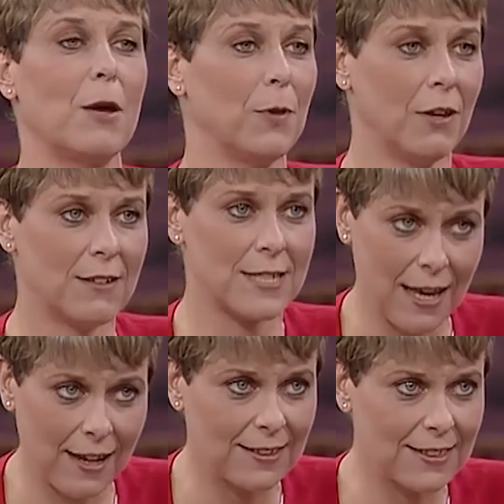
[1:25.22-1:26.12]
my parents
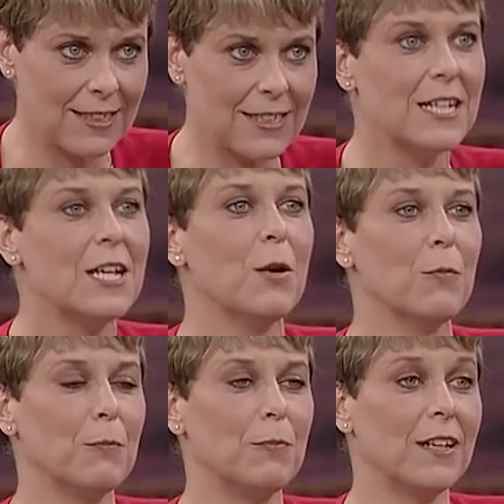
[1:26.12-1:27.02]
hated it.
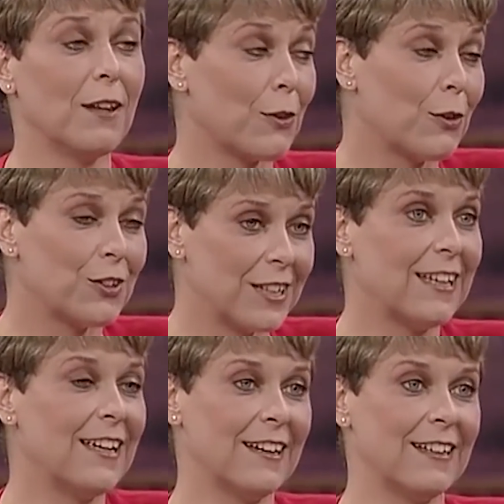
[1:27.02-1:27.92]
But being a third
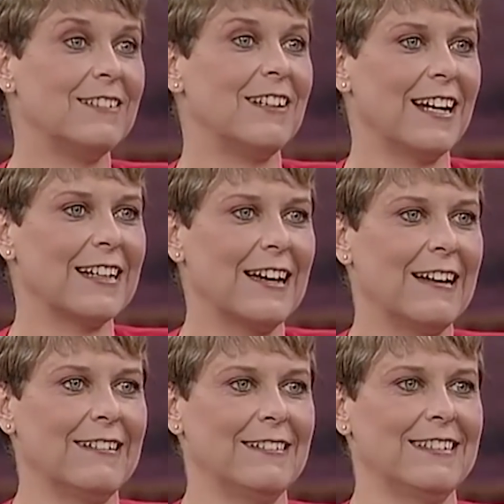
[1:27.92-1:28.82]
kid, I
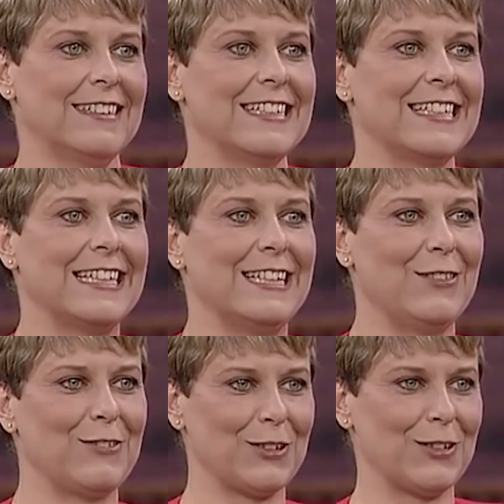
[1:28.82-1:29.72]
kind of
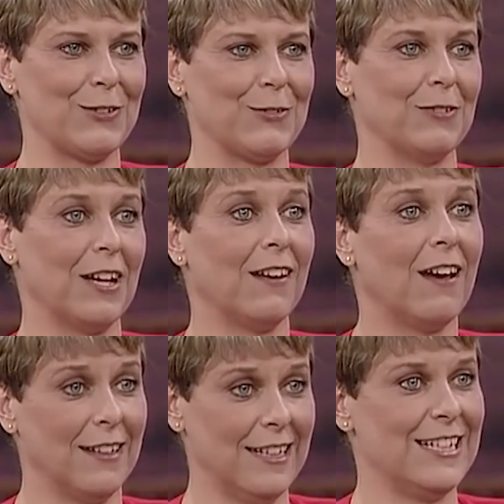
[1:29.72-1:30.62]
slid through a
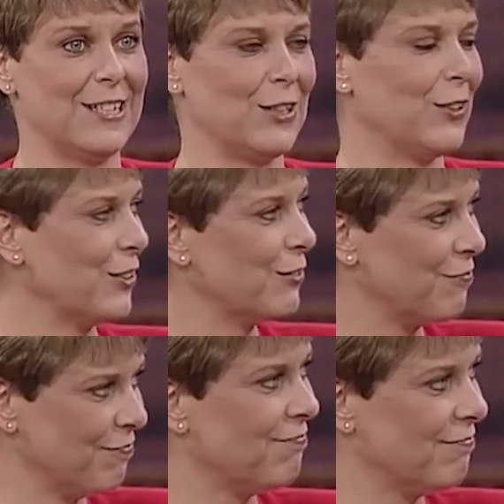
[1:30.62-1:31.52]
lot easier.
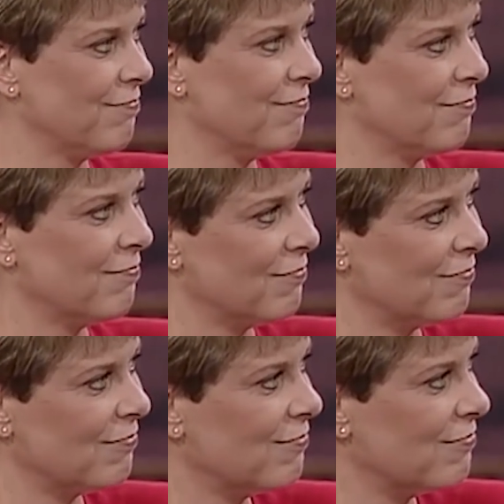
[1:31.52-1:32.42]
Yes. Somehow
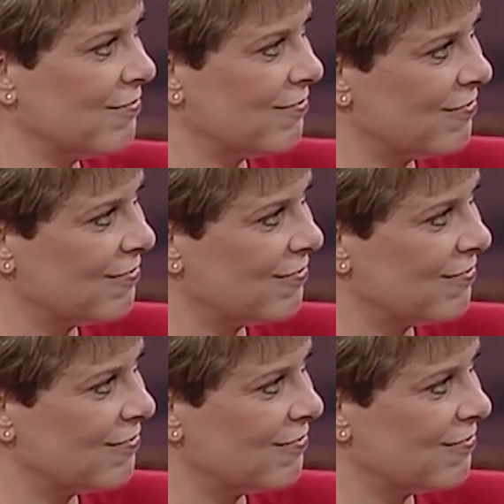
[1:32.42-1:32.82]
parents seem to have